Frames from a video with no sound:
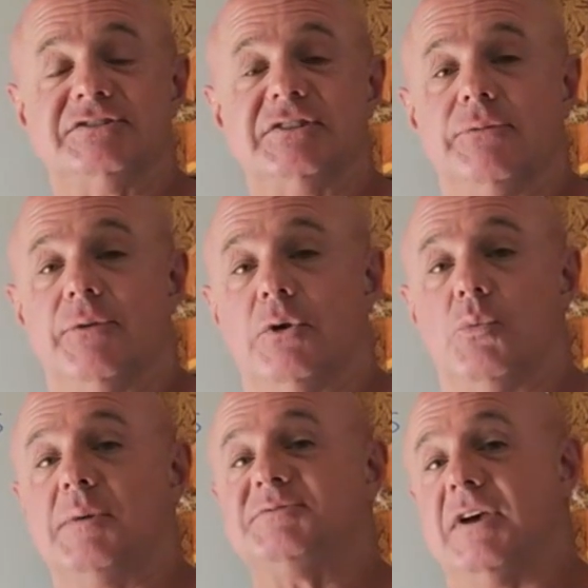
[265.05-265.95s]
stuff on a
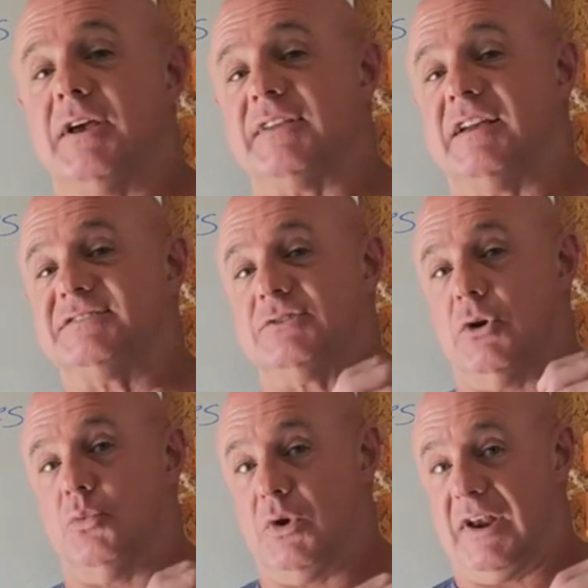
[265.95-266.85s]
website that's
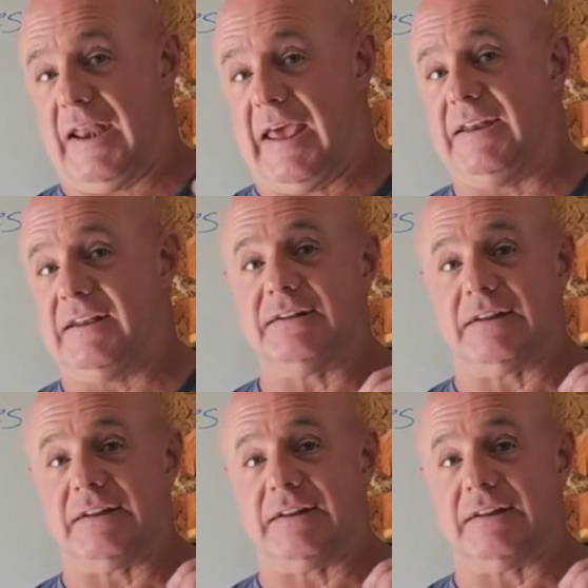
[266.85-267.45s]
related,